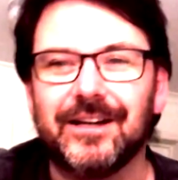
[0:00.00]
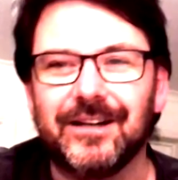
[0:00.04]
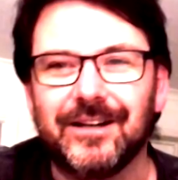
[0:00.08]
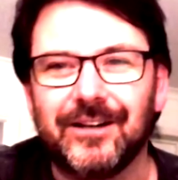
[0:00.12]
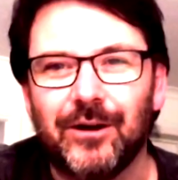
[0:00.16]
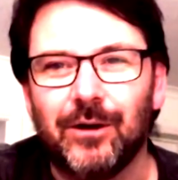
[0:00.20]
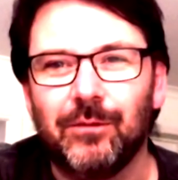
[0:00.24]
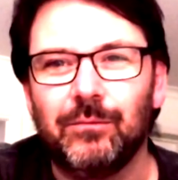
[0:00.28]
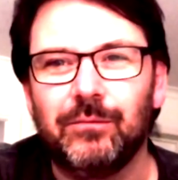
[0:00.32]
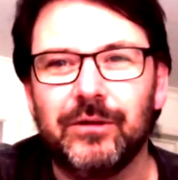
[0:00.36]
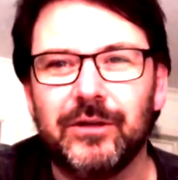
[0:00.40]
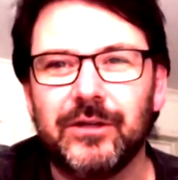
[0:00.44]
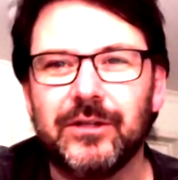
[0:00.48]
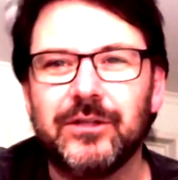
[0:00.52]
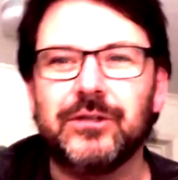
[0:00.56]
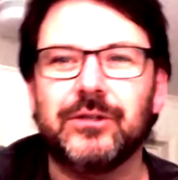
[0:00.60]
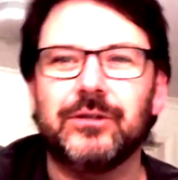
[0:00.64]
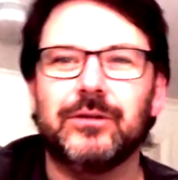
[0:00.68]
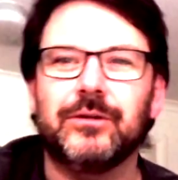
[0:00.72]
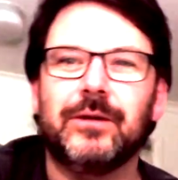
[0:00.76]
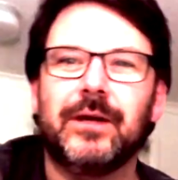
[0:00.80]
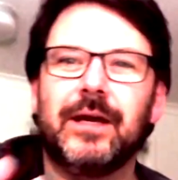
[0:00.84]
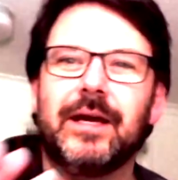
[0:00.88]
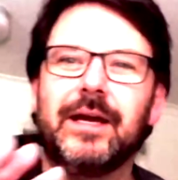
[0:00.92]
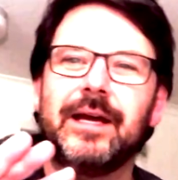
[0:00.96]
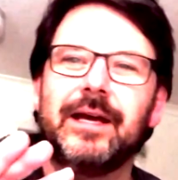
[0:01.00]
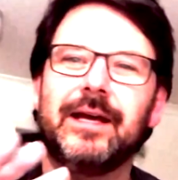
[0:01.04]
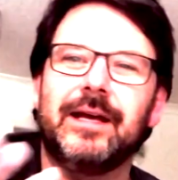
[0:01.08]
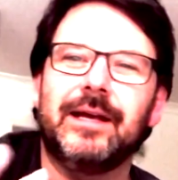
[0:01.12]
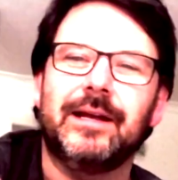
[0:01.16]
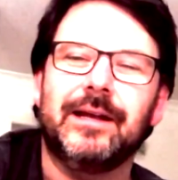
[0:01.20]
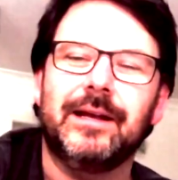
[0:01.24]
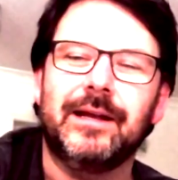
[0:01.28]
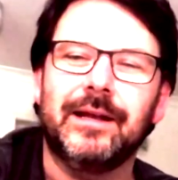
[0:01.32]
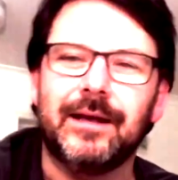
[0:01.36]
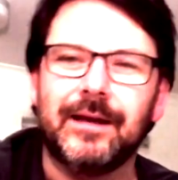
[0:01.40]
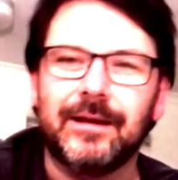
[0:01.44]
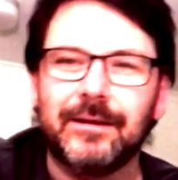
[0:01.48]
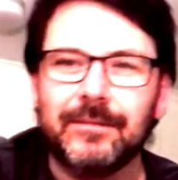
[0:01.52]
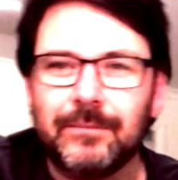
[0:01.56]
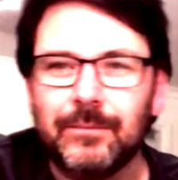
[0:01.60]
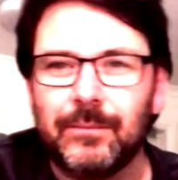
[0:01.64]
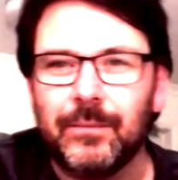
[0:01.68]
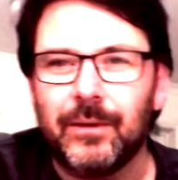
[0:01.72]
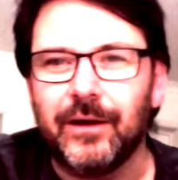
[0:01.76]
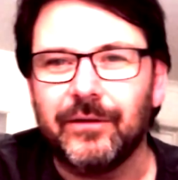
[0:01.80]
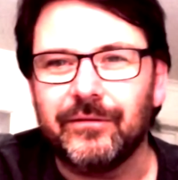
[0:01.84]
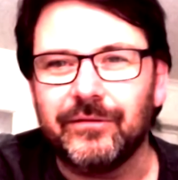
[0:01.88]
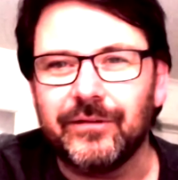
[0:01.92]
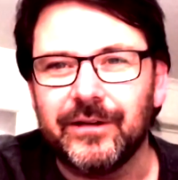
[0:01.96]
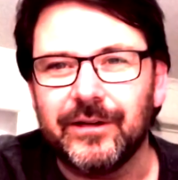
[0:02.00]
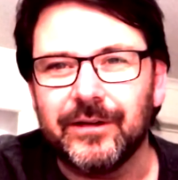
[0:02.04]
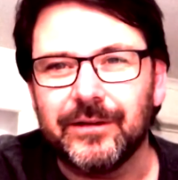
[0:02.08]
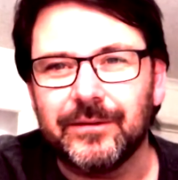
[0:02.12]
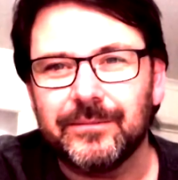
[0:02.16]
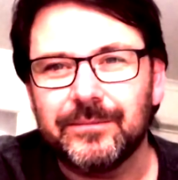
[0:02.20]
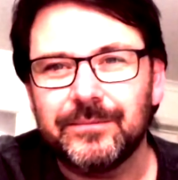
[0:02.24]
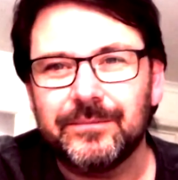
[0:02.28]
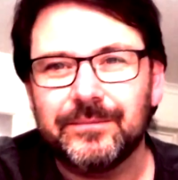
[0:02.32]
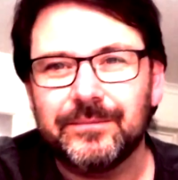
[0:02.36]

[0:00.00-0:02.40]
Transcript: God bless you, and bye for now.